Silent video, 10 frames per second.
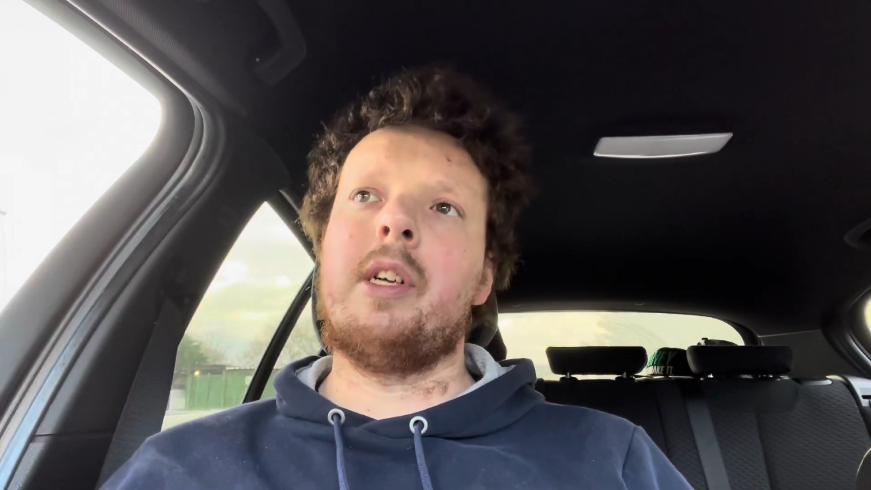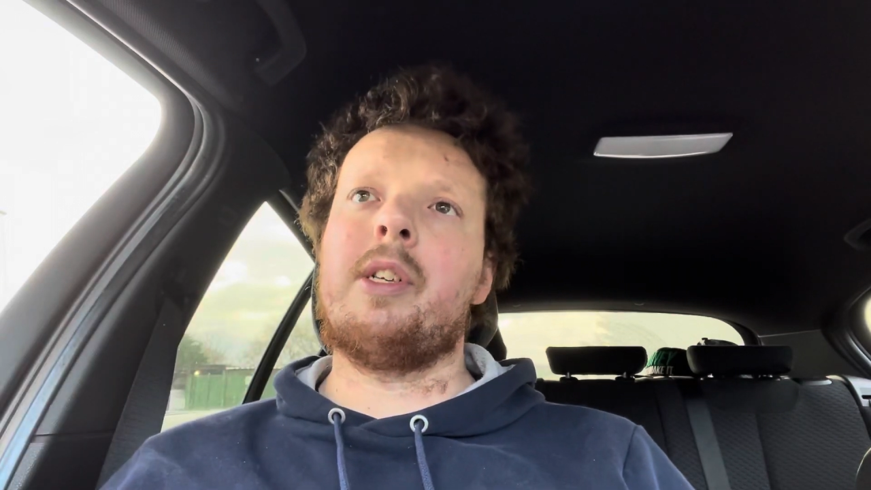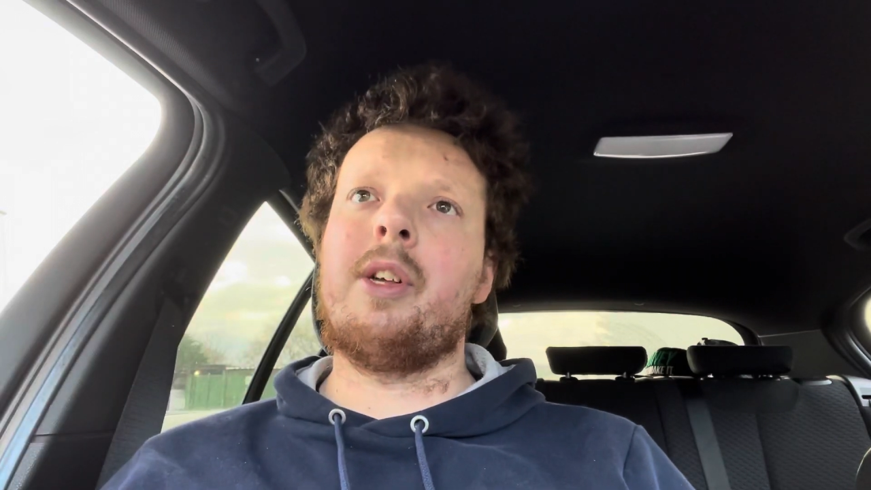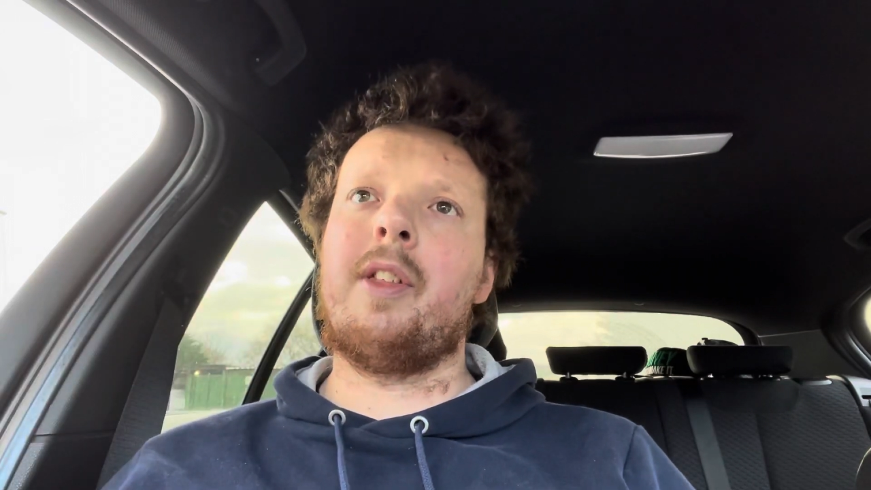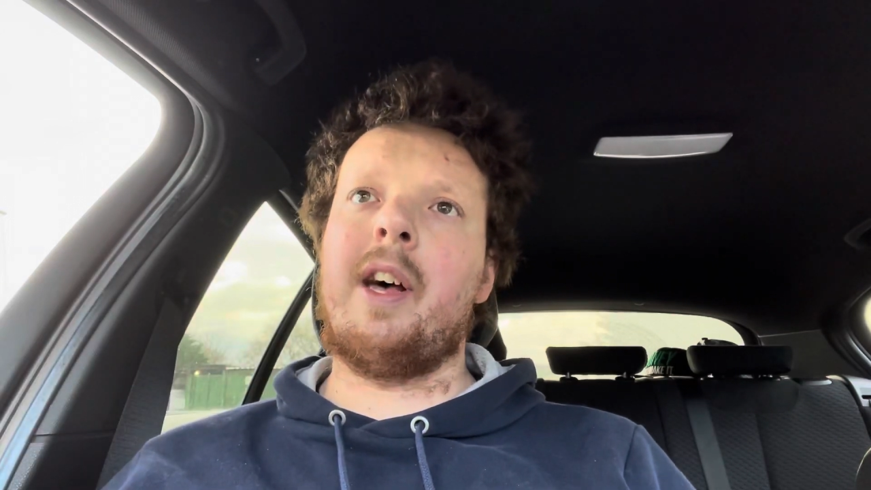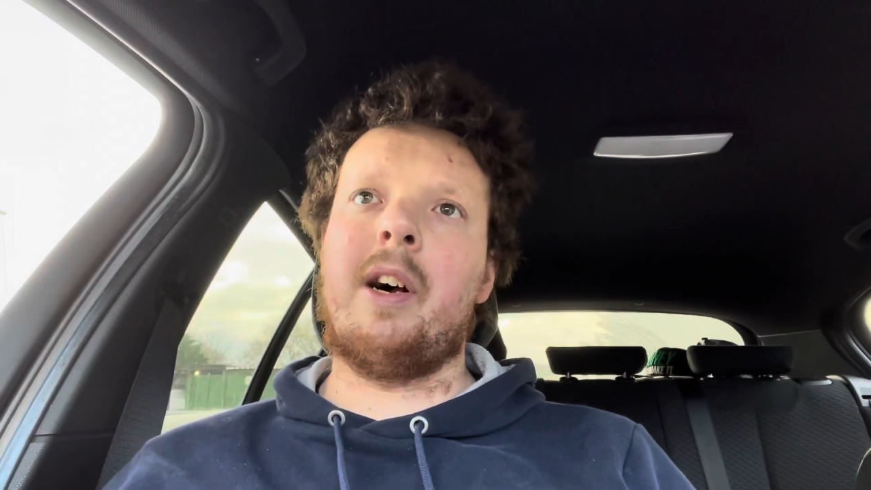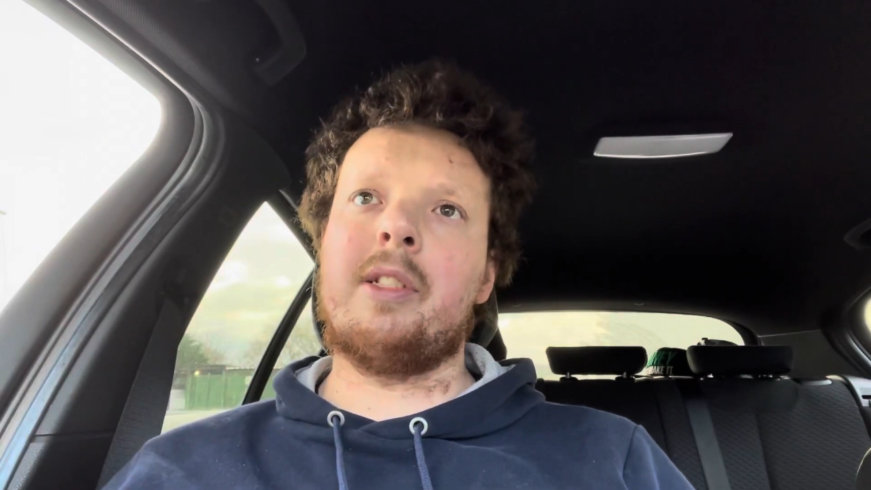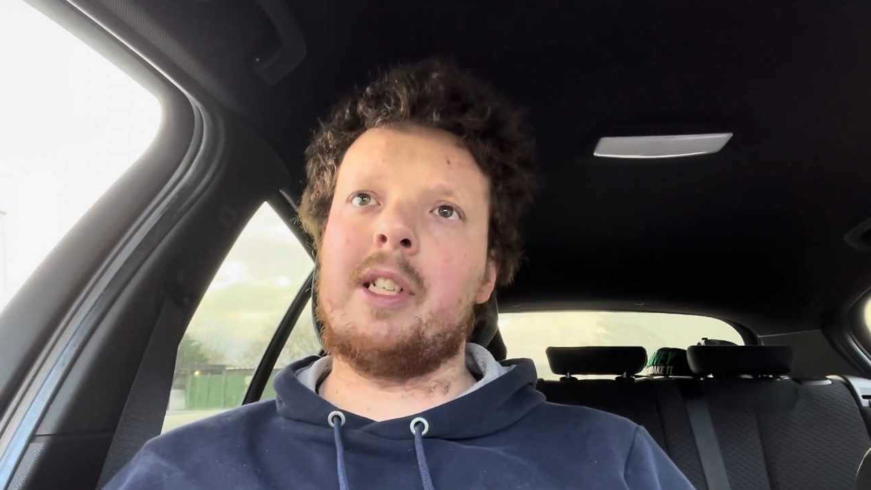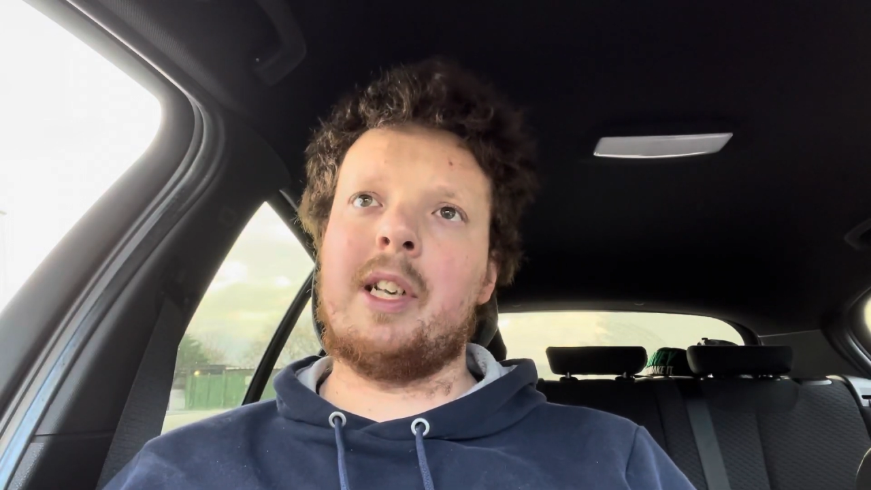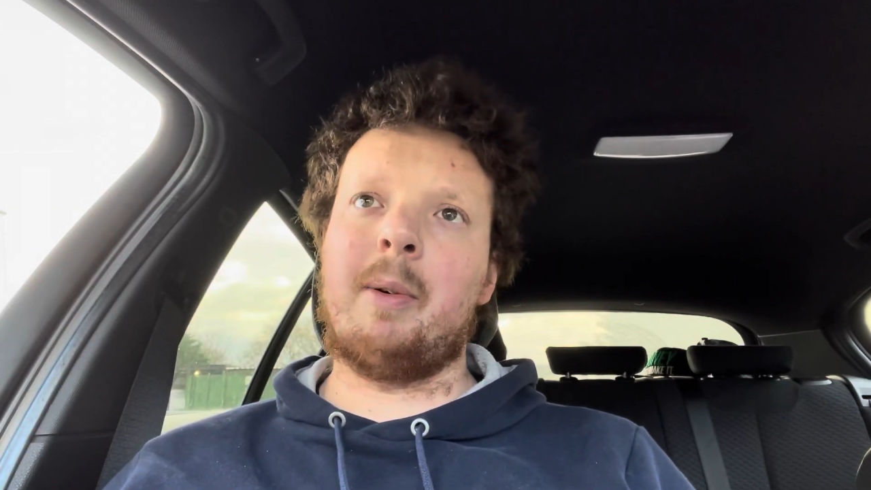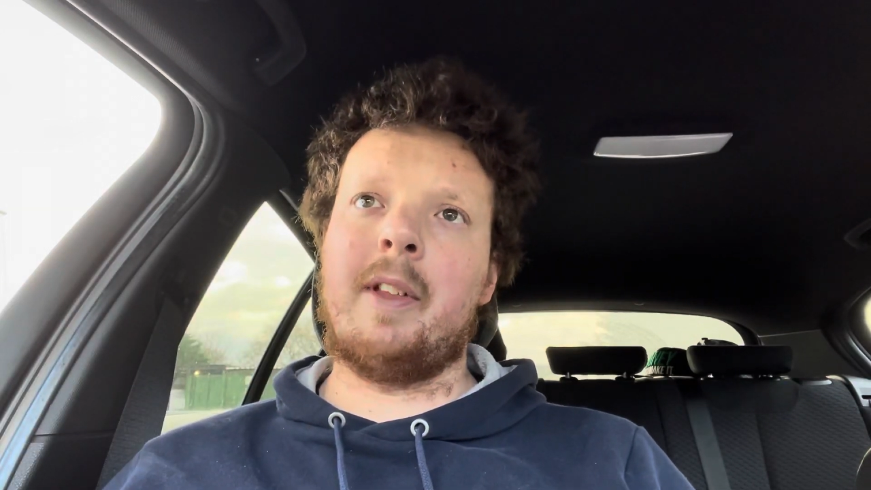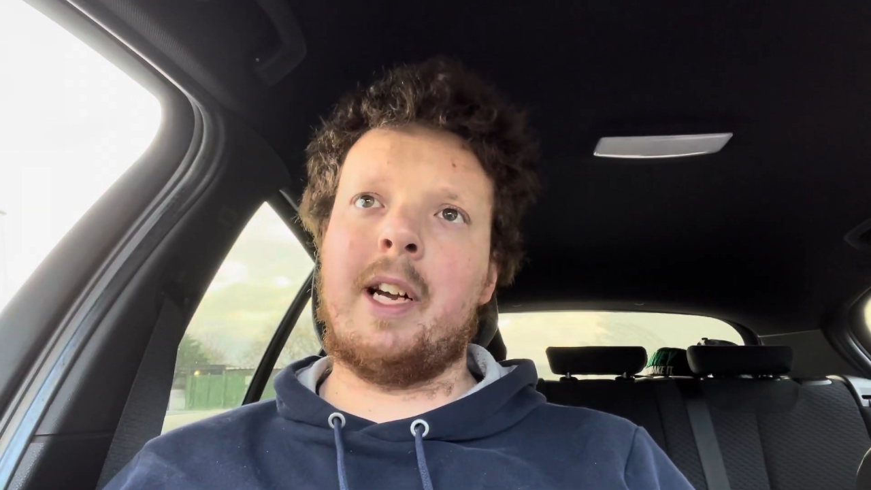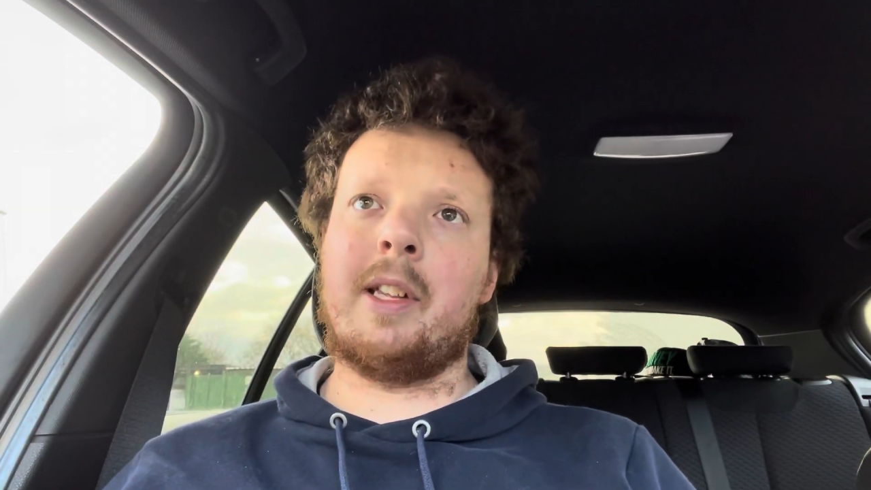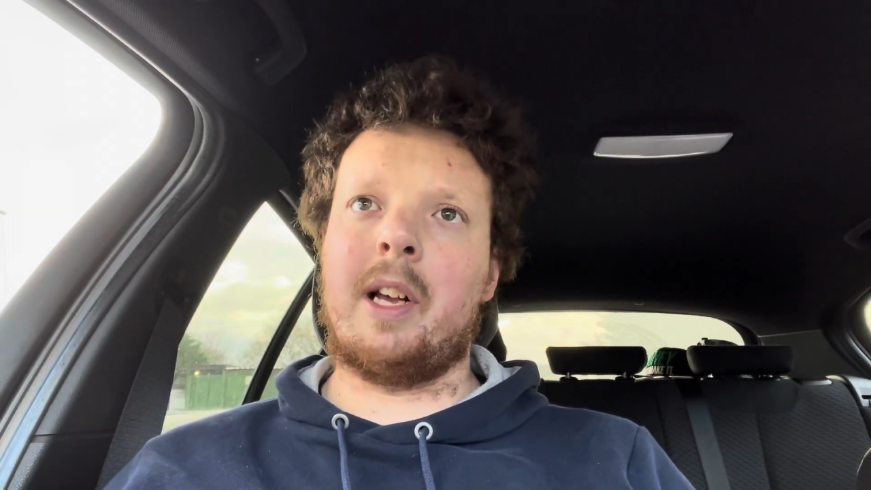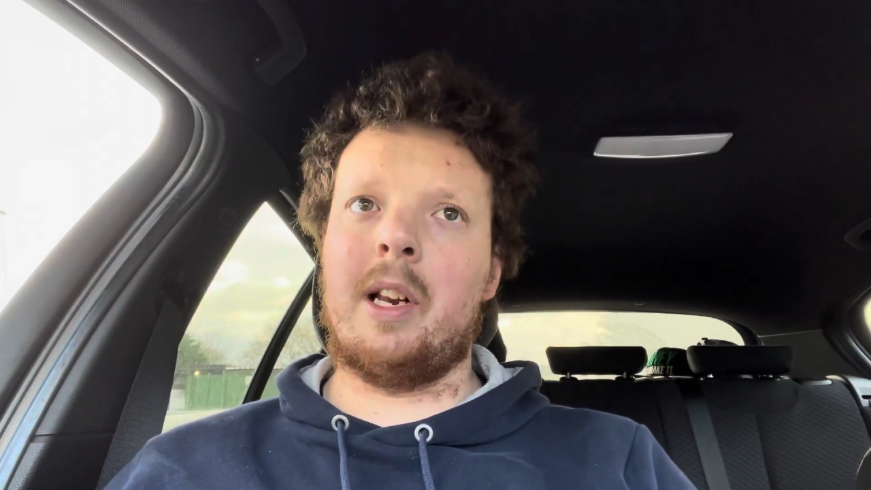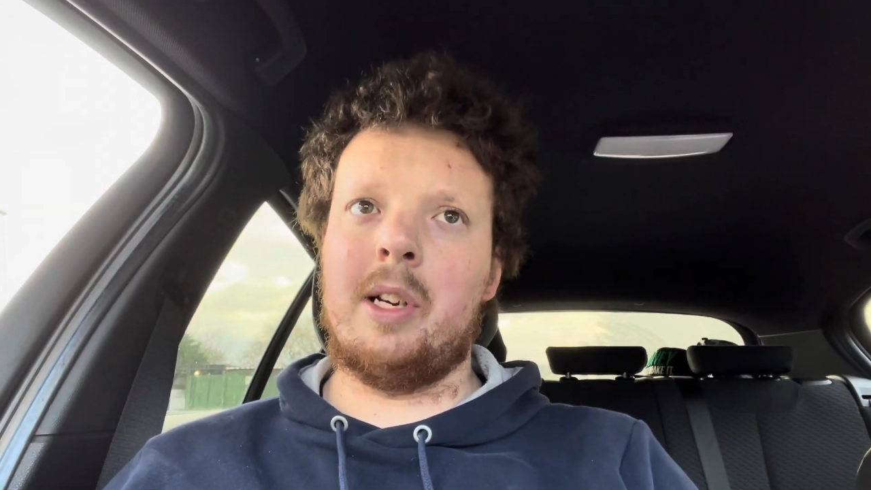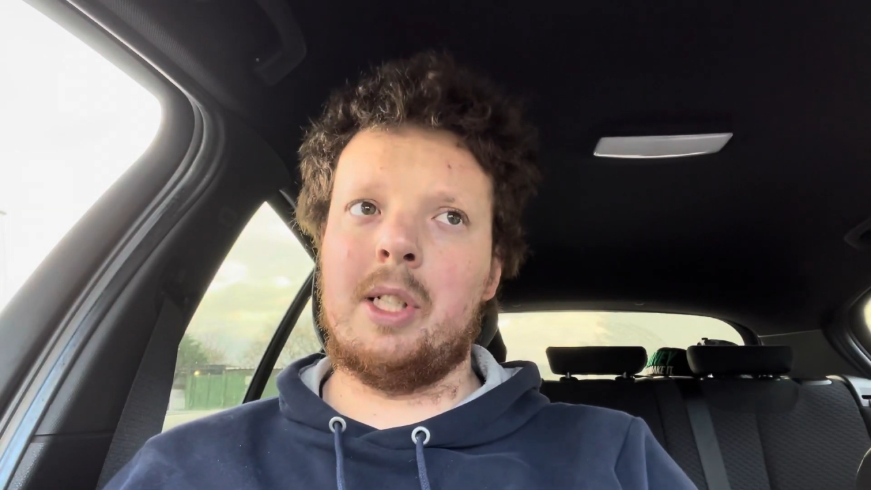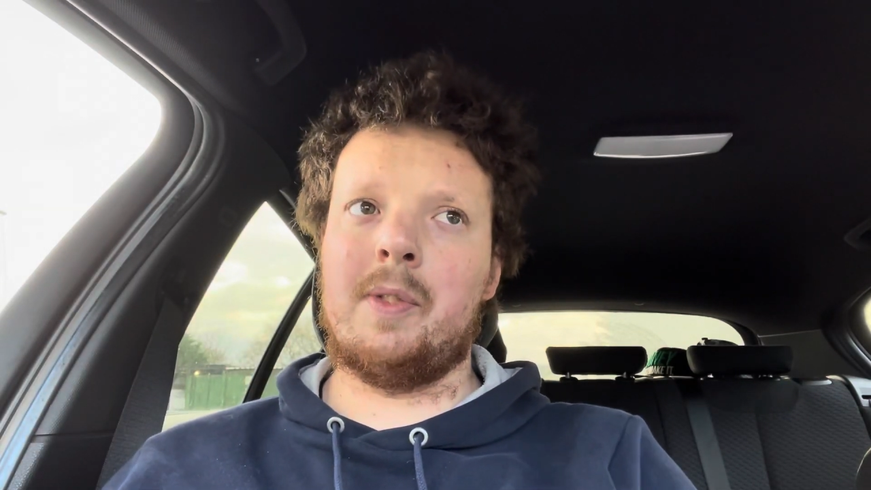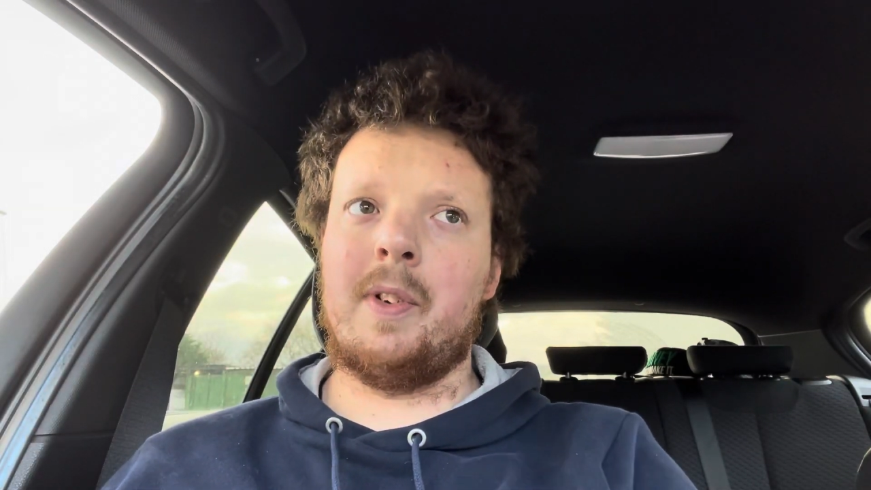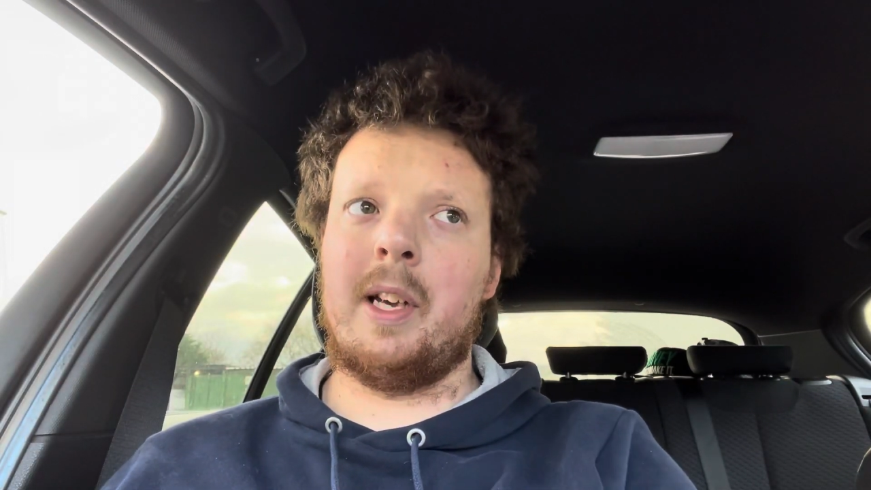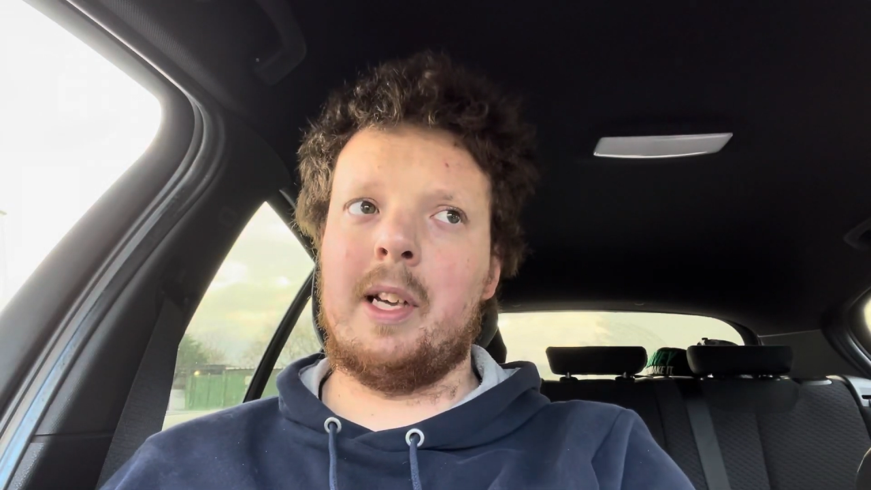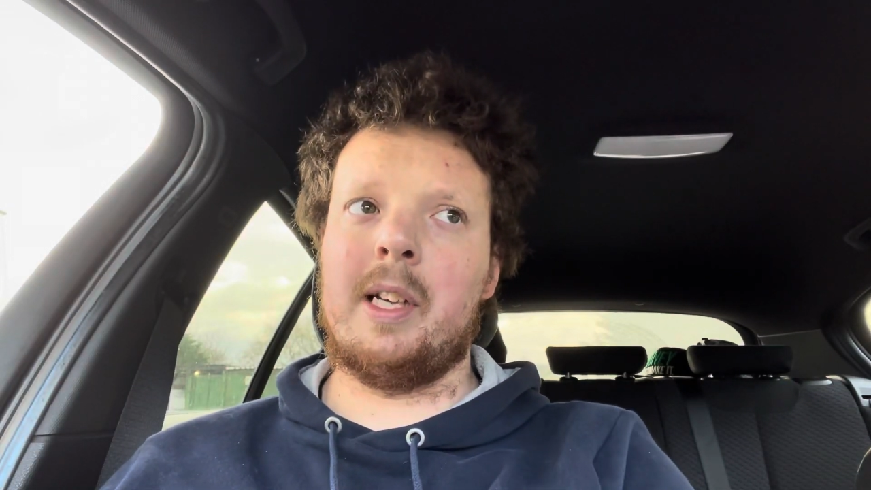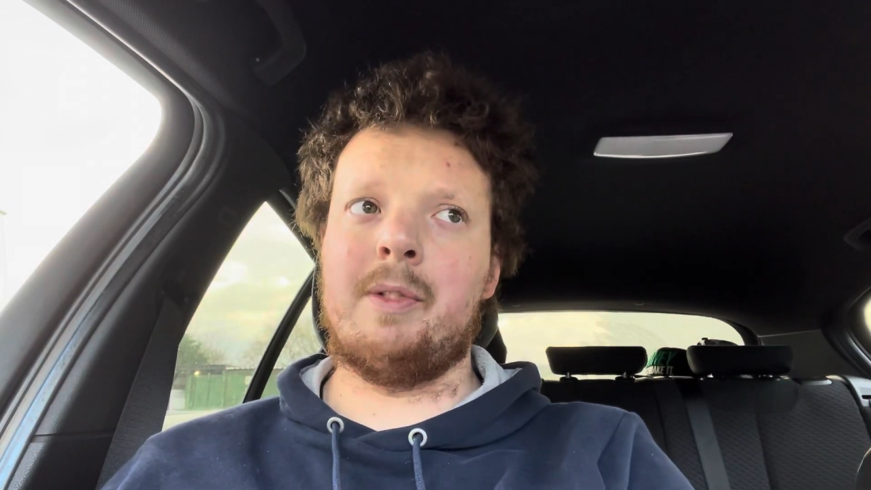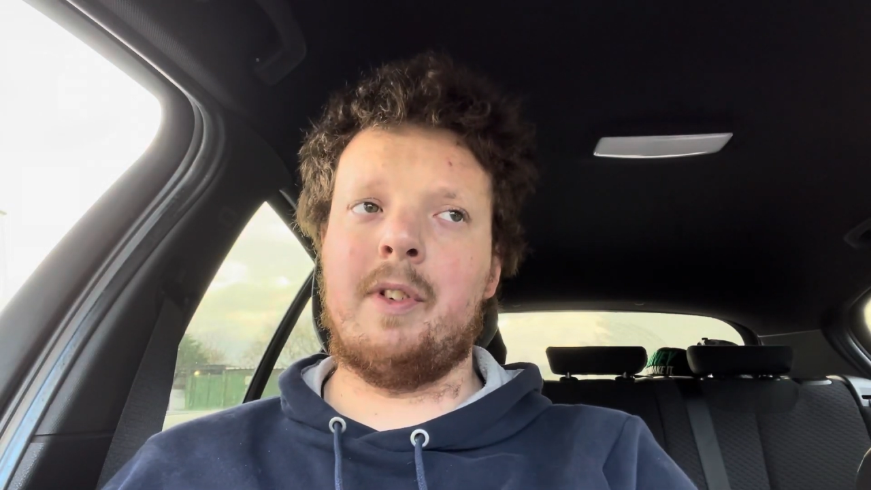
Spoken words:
2000s like the Attack of the Clones figures,